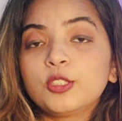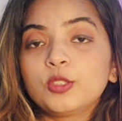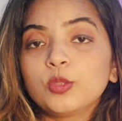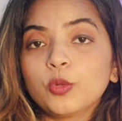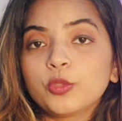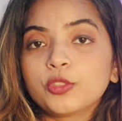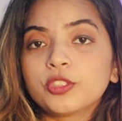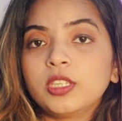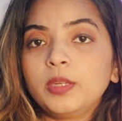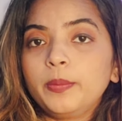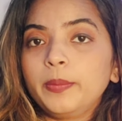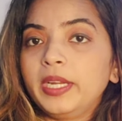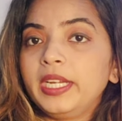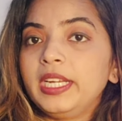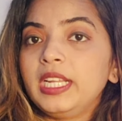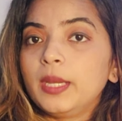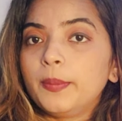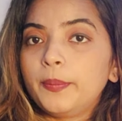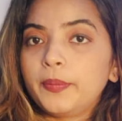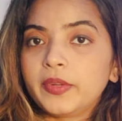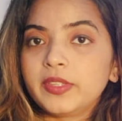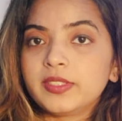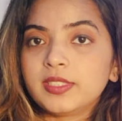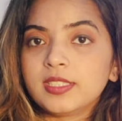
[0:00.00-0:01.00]
social media
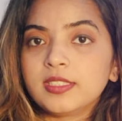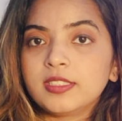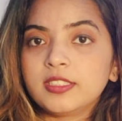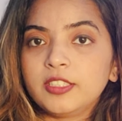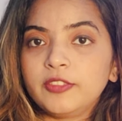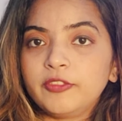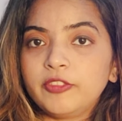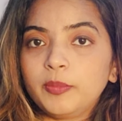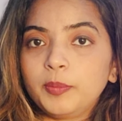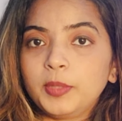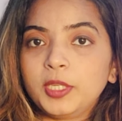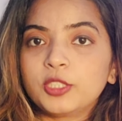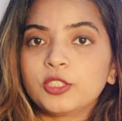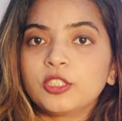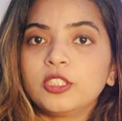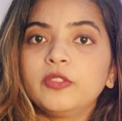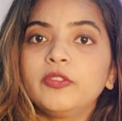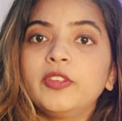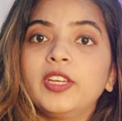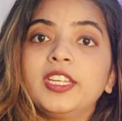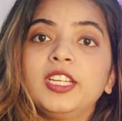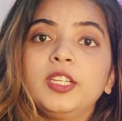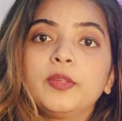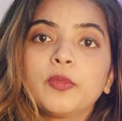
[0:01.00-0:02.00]
presence information
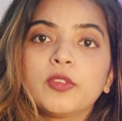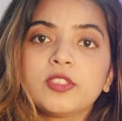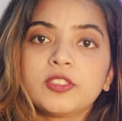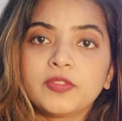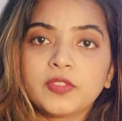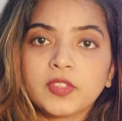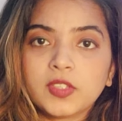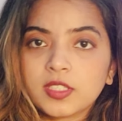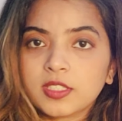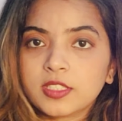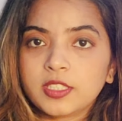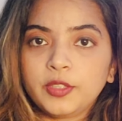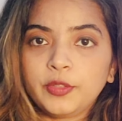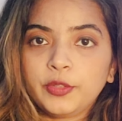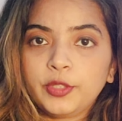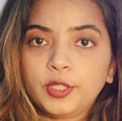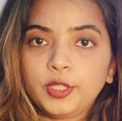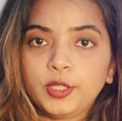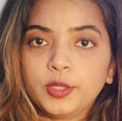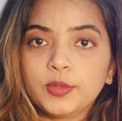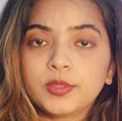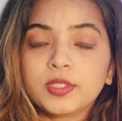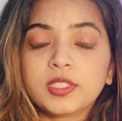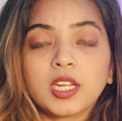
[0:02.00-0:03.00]
when it was first
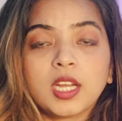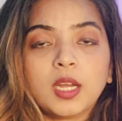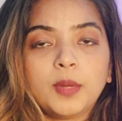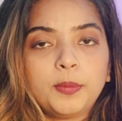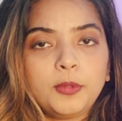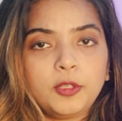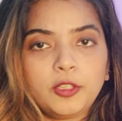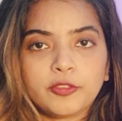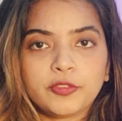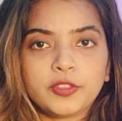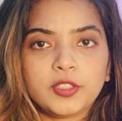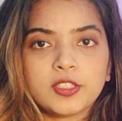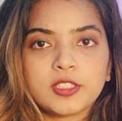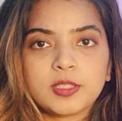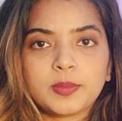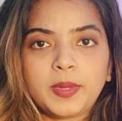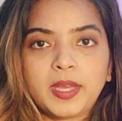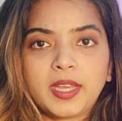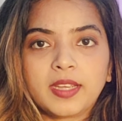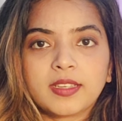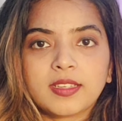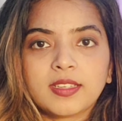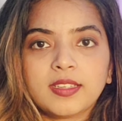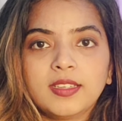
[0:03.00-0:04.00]
introduced a couple of years
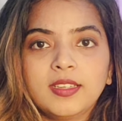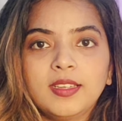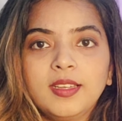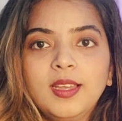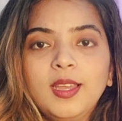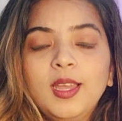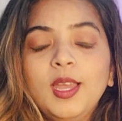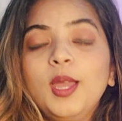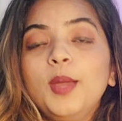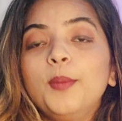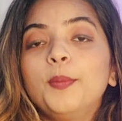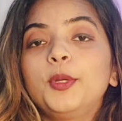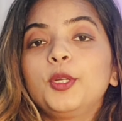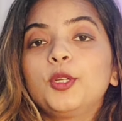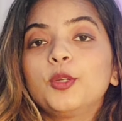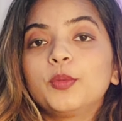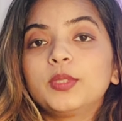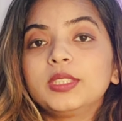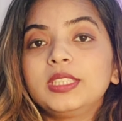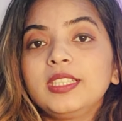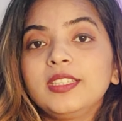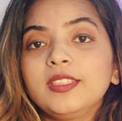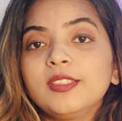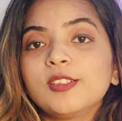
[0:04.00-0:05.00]
back. But over
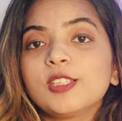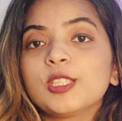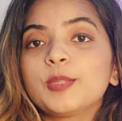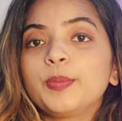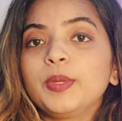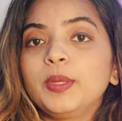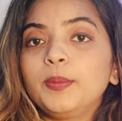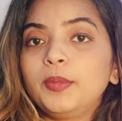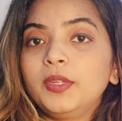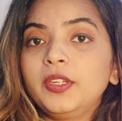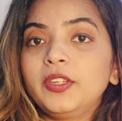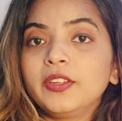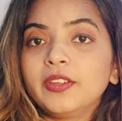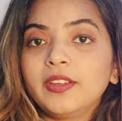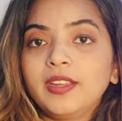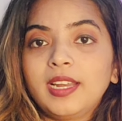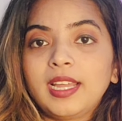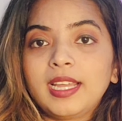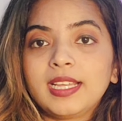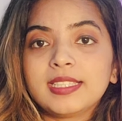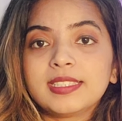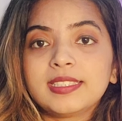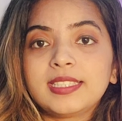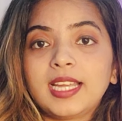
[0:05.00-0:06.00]
the years, people
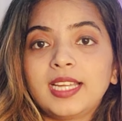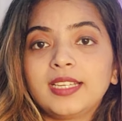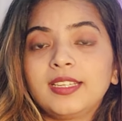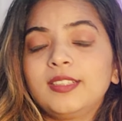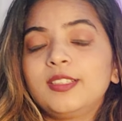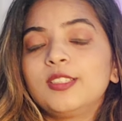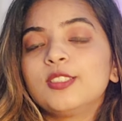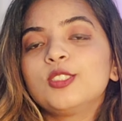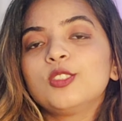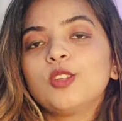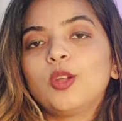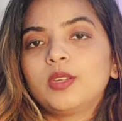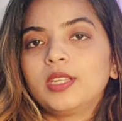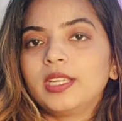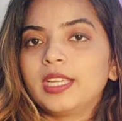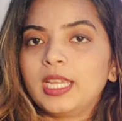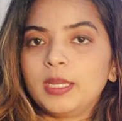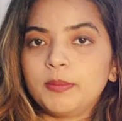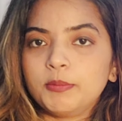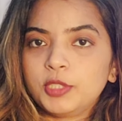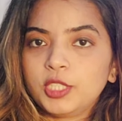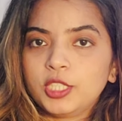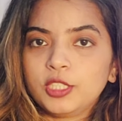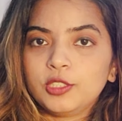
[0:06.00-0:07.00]
realized that it is not a
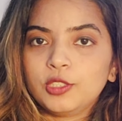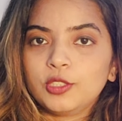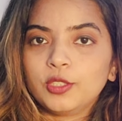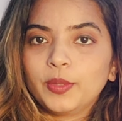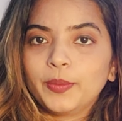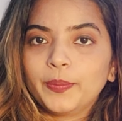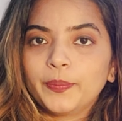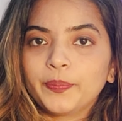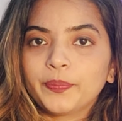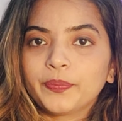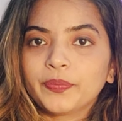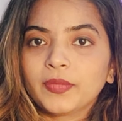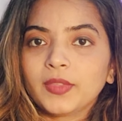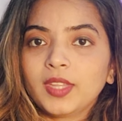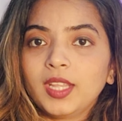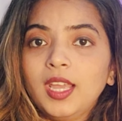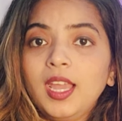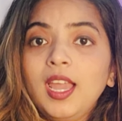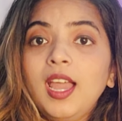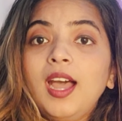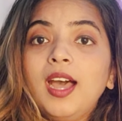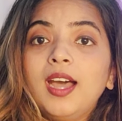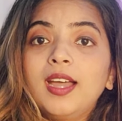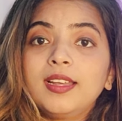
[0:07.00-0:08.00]
game changer.
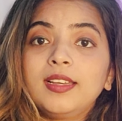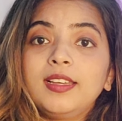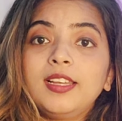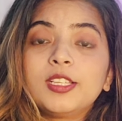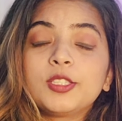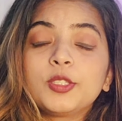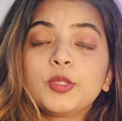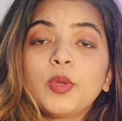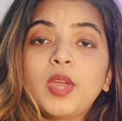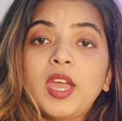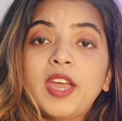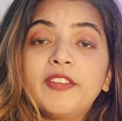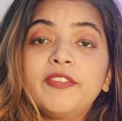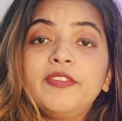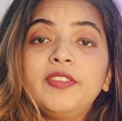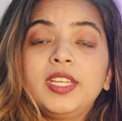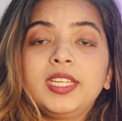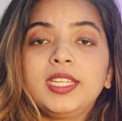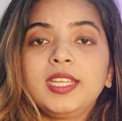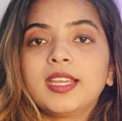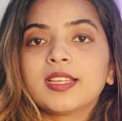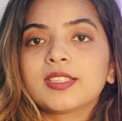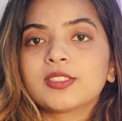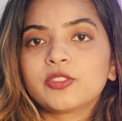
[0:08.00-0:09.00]
Unless you have
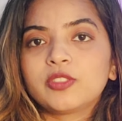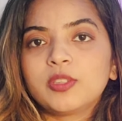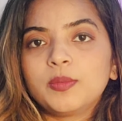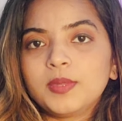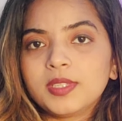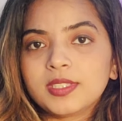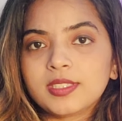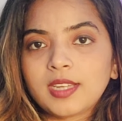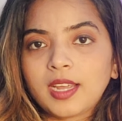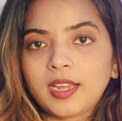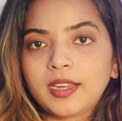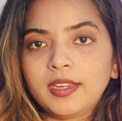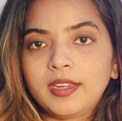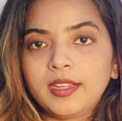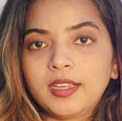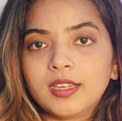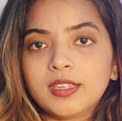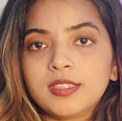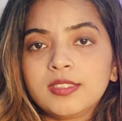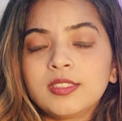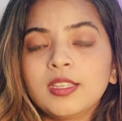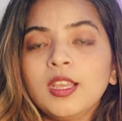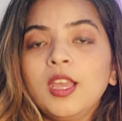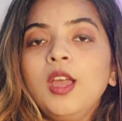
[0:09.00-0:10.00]
very extremist
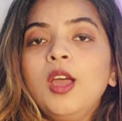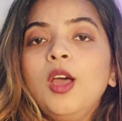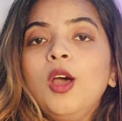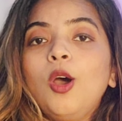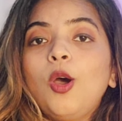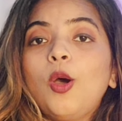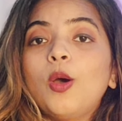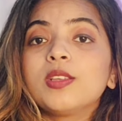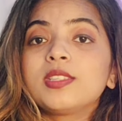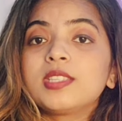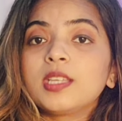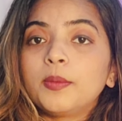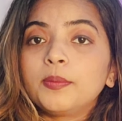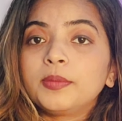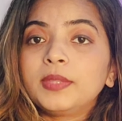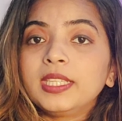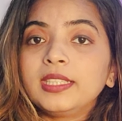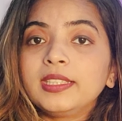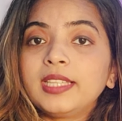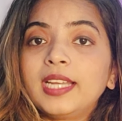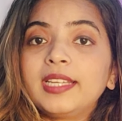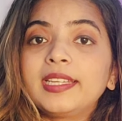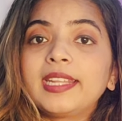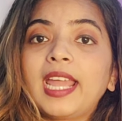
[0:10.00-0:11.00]
ideas or something
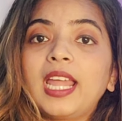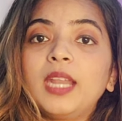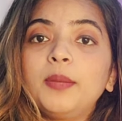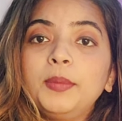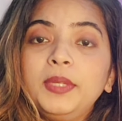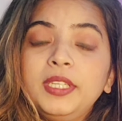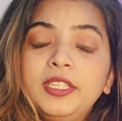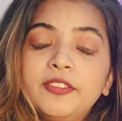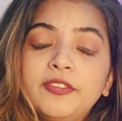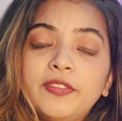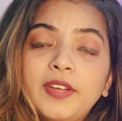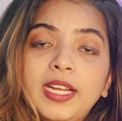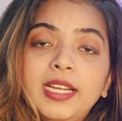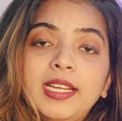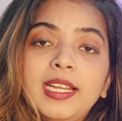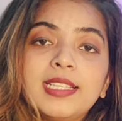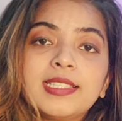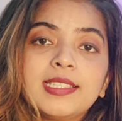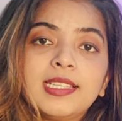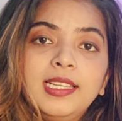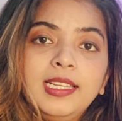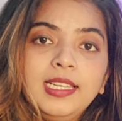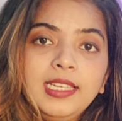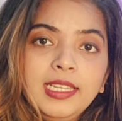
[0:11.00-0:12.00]
that can be defined
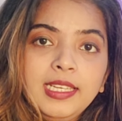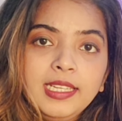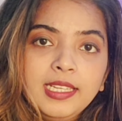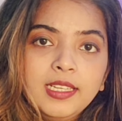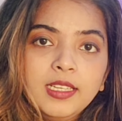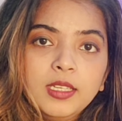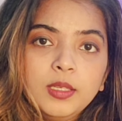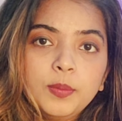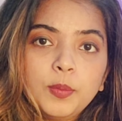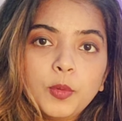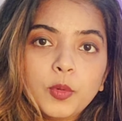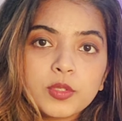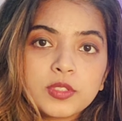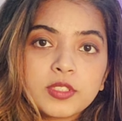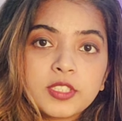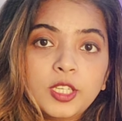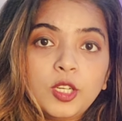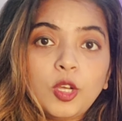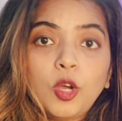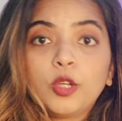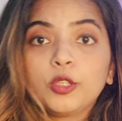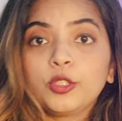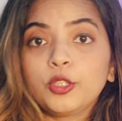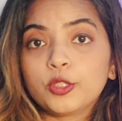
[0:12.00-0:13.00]
as illegal posted
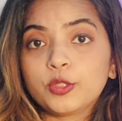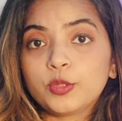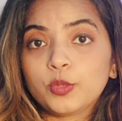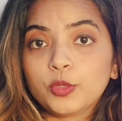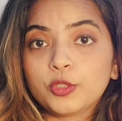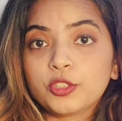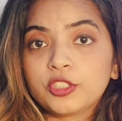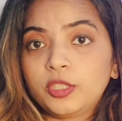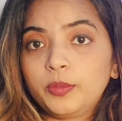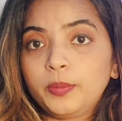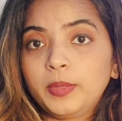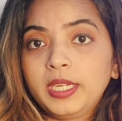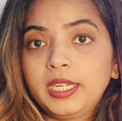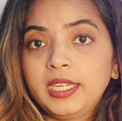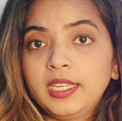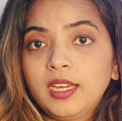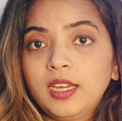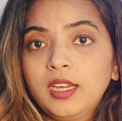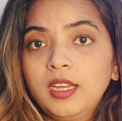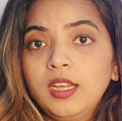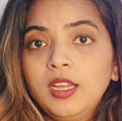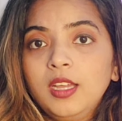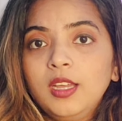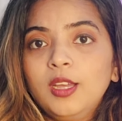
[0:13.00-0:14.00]
on your social
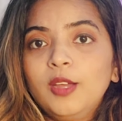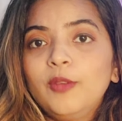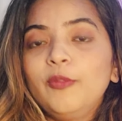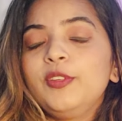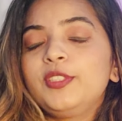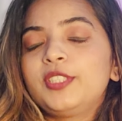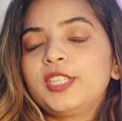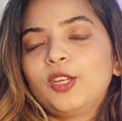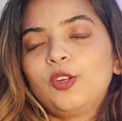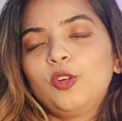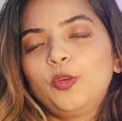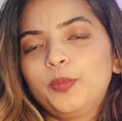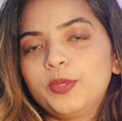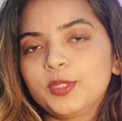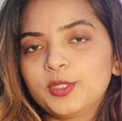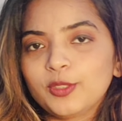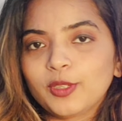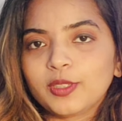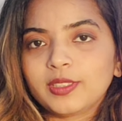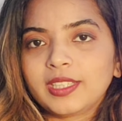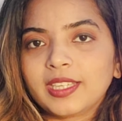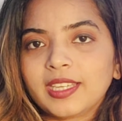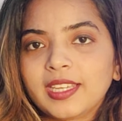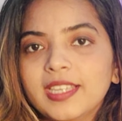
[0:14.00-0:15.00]
media, which I hope is
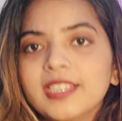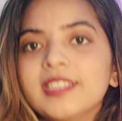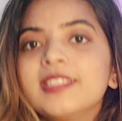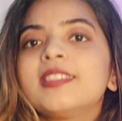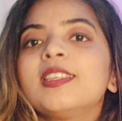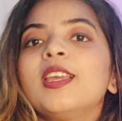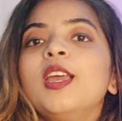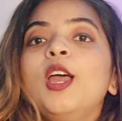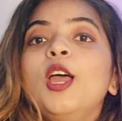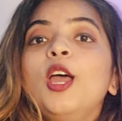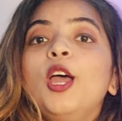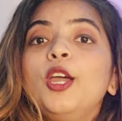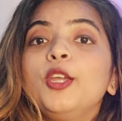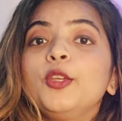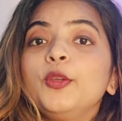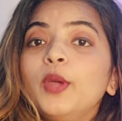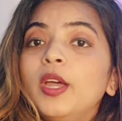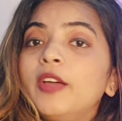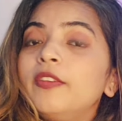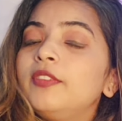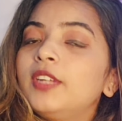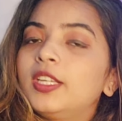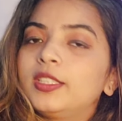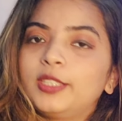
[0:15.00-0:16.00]
not the case, you
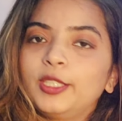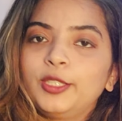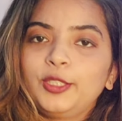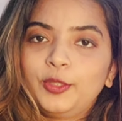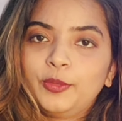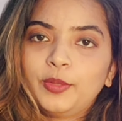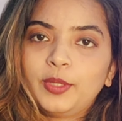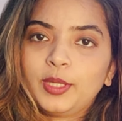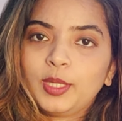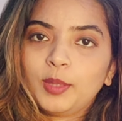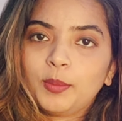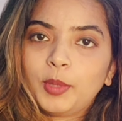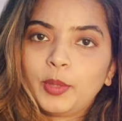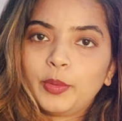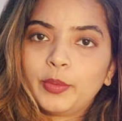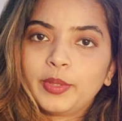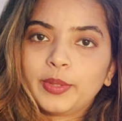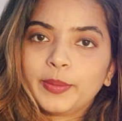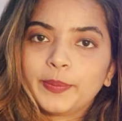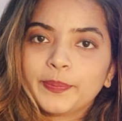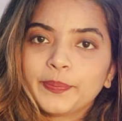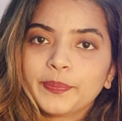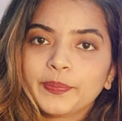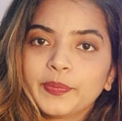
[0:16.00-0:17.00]
have nothing to worry about.
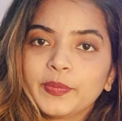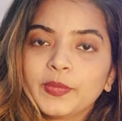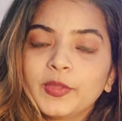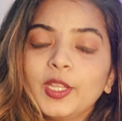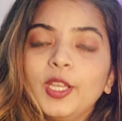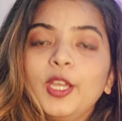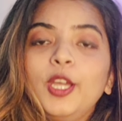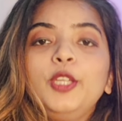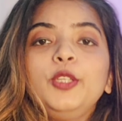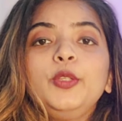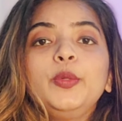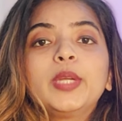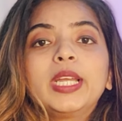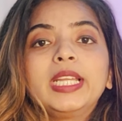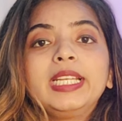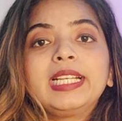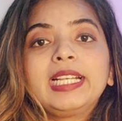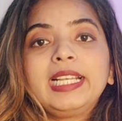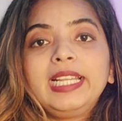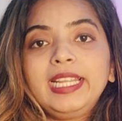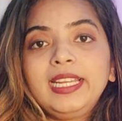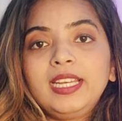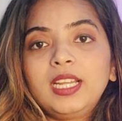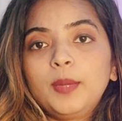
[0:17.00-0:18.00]
You can
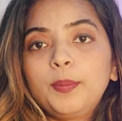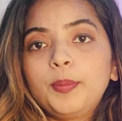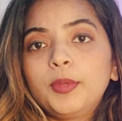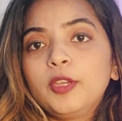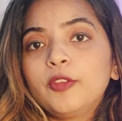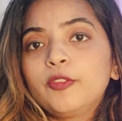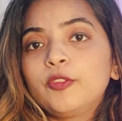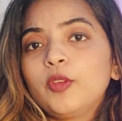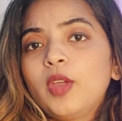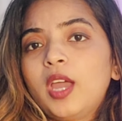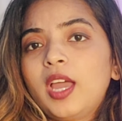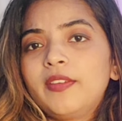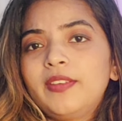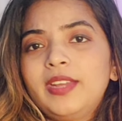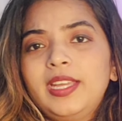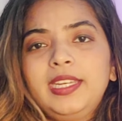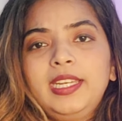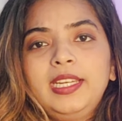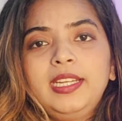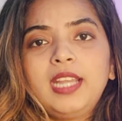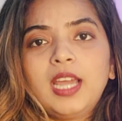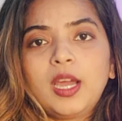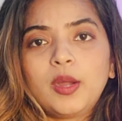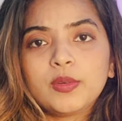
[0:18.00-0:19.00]
clean up if you have any
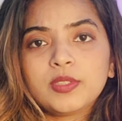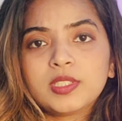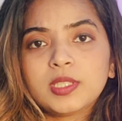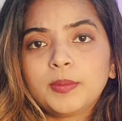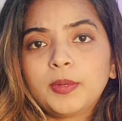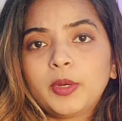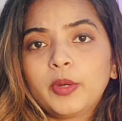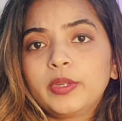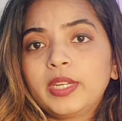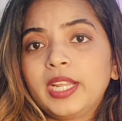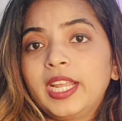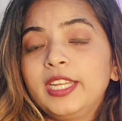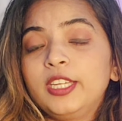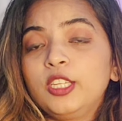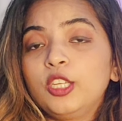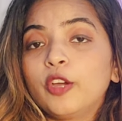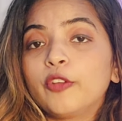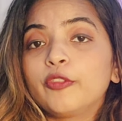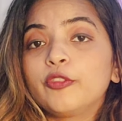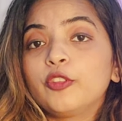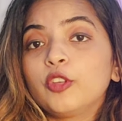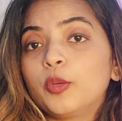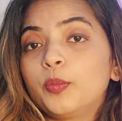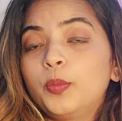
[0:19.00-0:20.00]
doubts about any
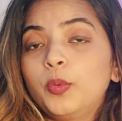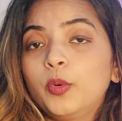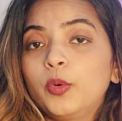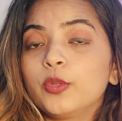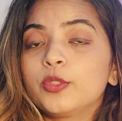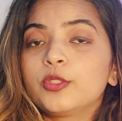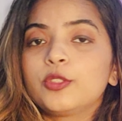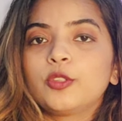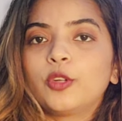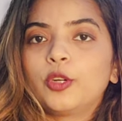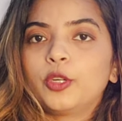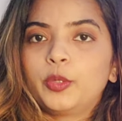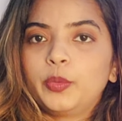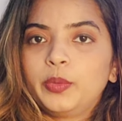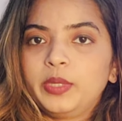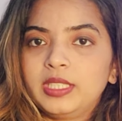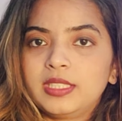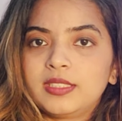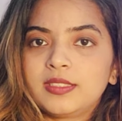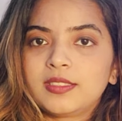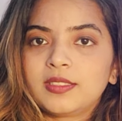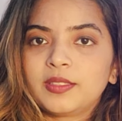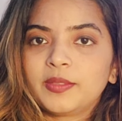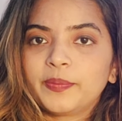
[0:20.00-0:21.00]
of your posts or
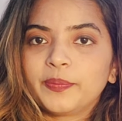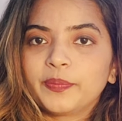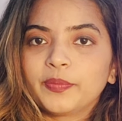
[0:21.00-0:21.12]
tweets.